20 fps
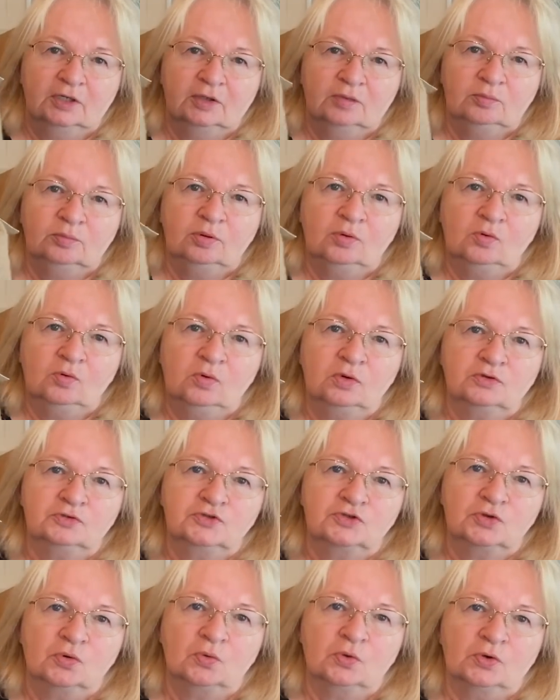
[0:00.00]

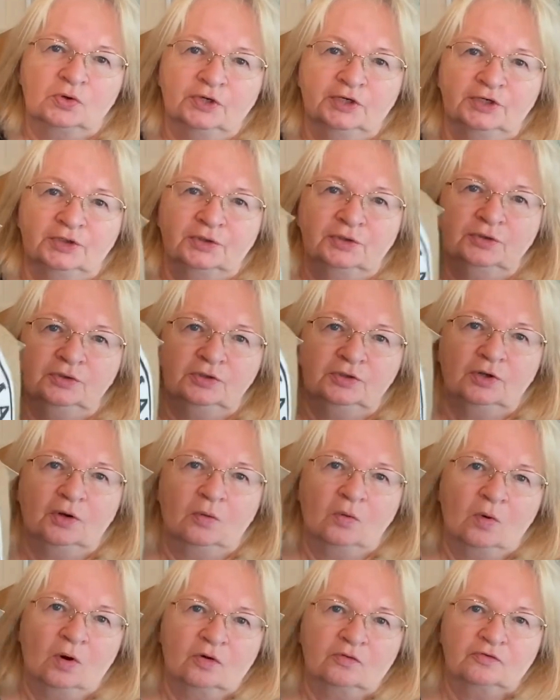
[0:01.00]
porch, or it could
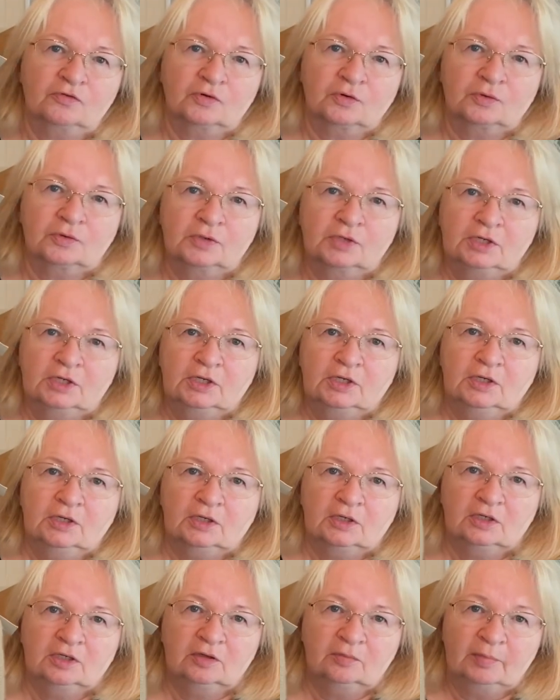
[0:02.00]
go over
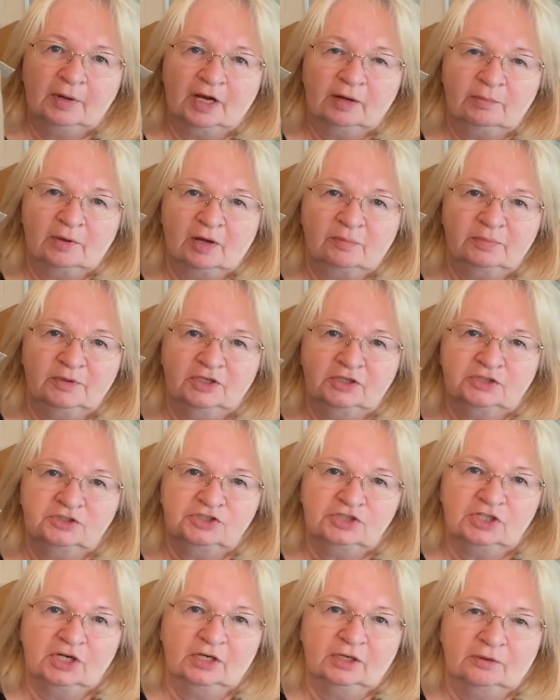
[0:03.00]
by my
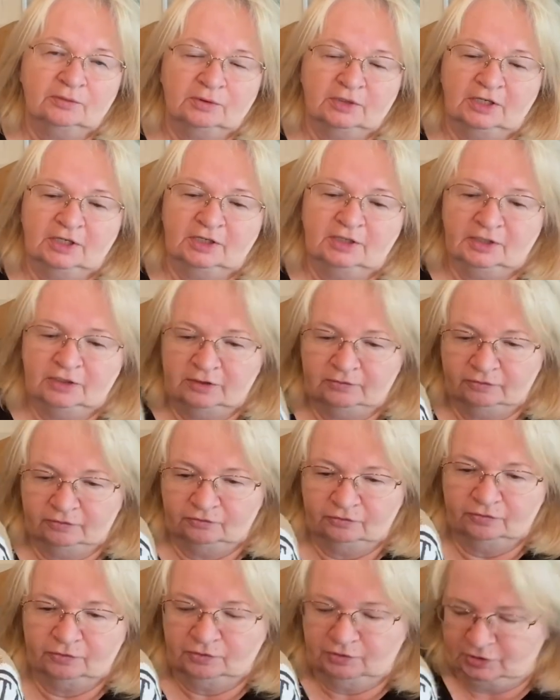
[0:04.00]
bench area even
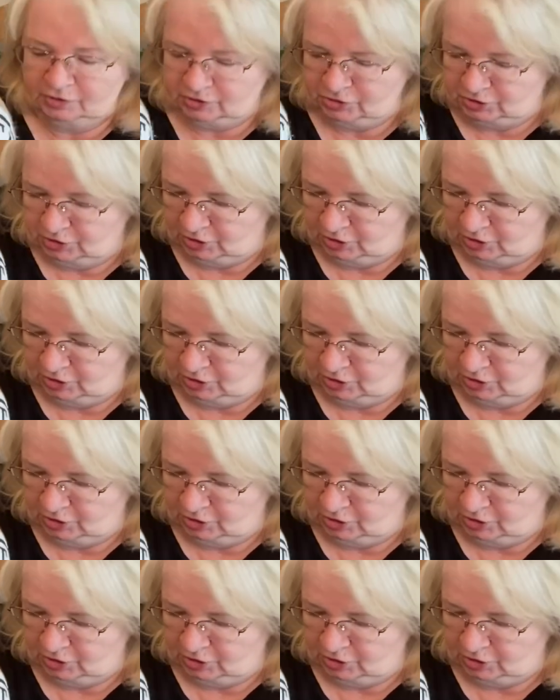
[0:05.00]
for this